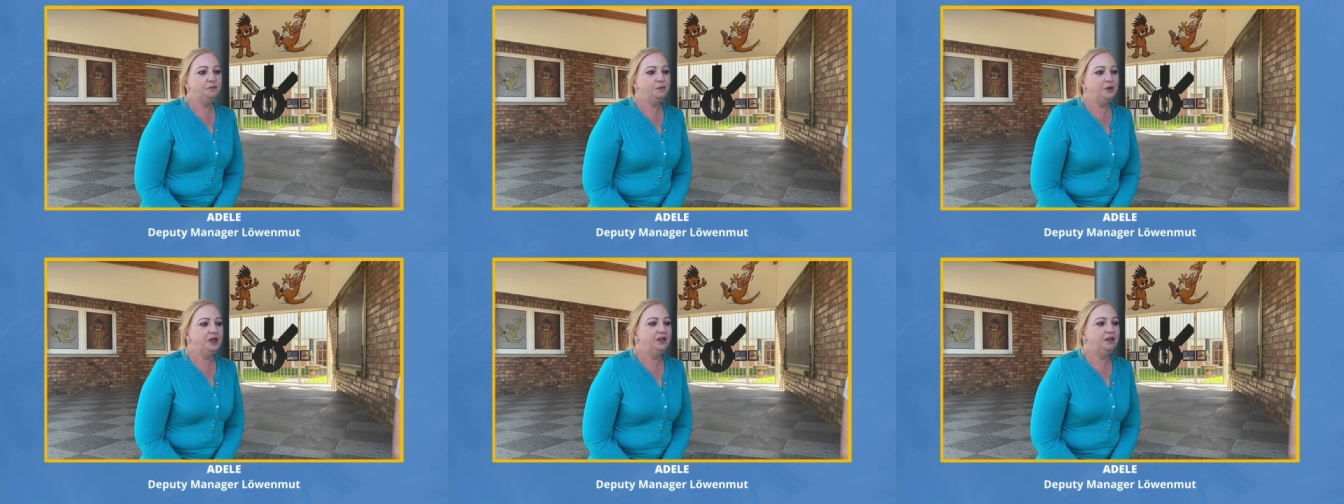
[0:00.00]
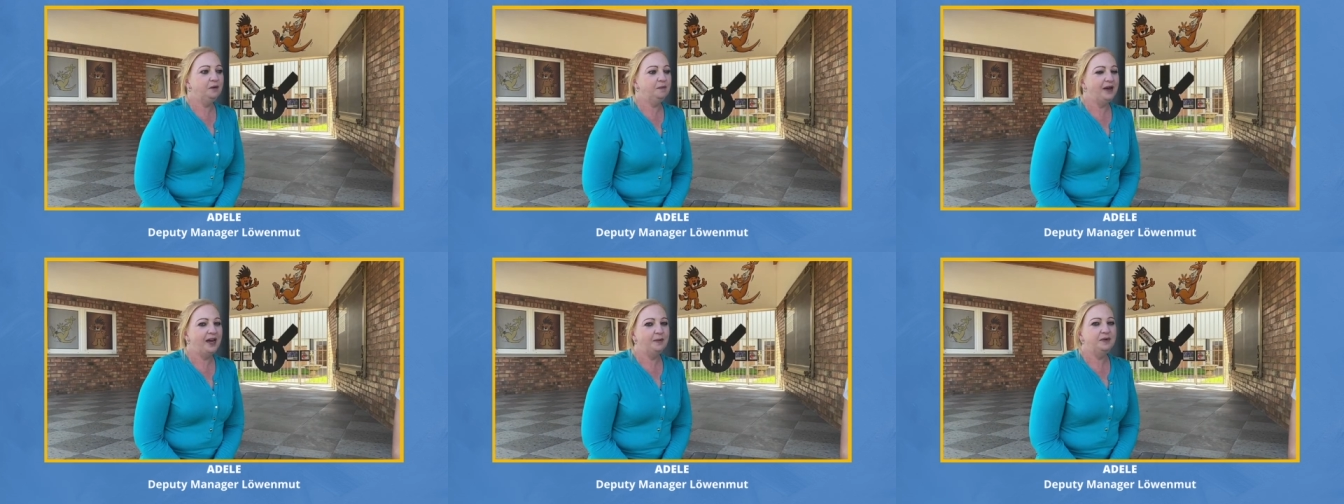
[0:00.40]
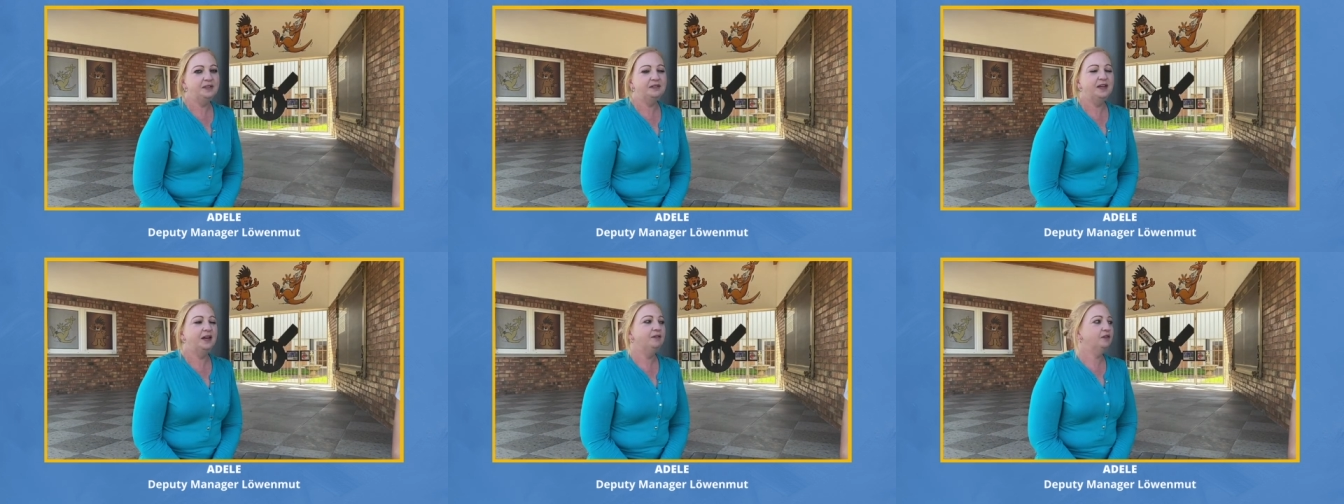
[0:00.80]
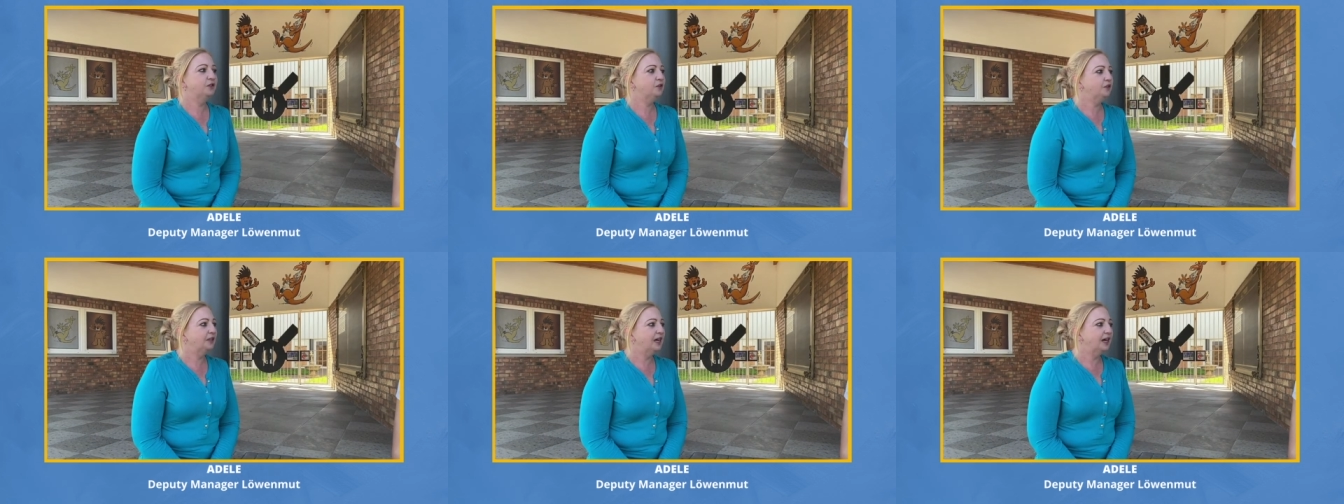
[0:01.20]
to bring the baby
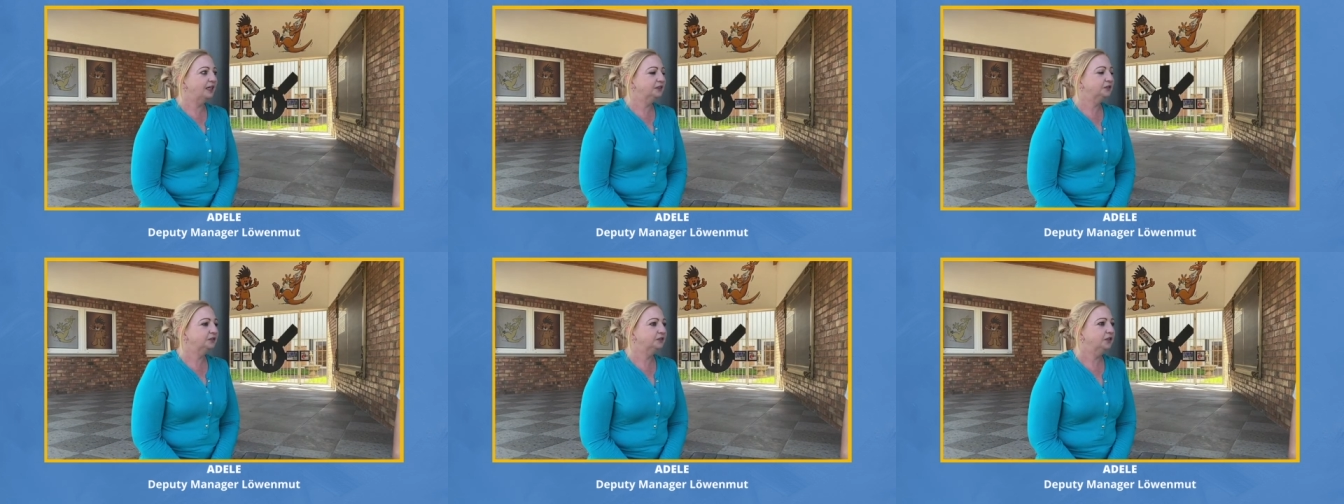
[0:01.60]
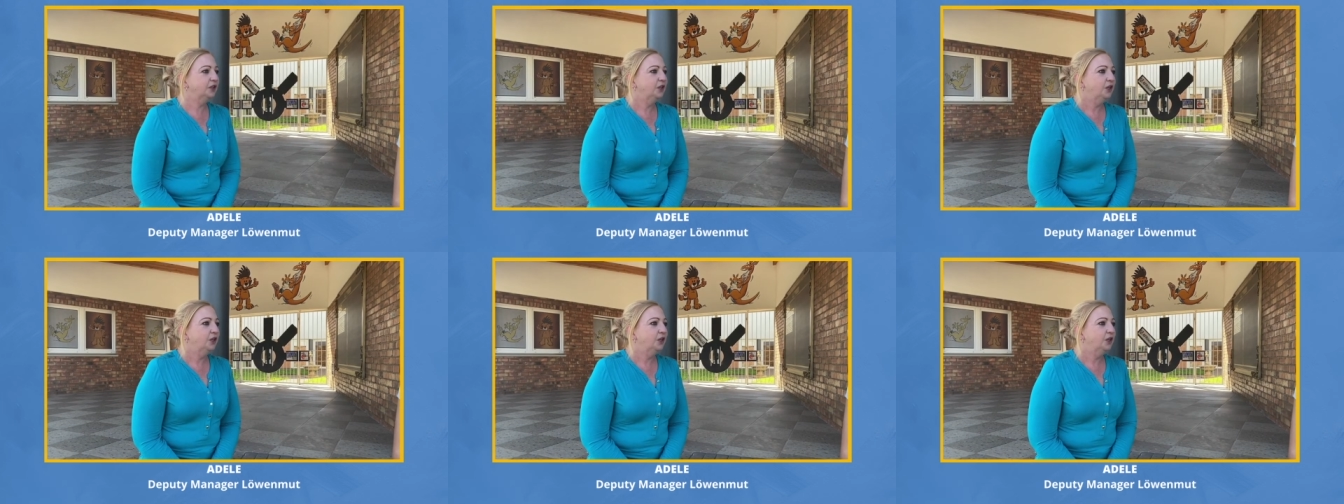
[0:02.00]
saver to life,